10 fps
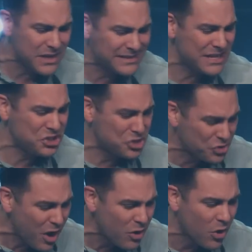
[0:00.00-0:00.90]
is a
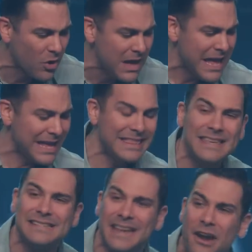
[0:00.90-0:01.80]
struggle in
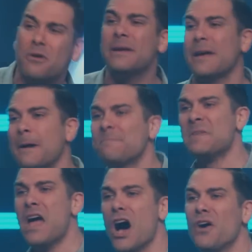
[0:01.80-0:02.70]
this
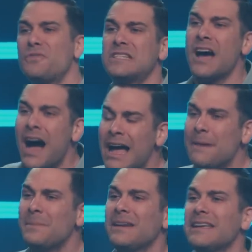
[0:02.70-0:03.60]
area of
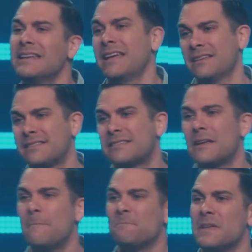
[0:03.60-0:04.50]
timeliness.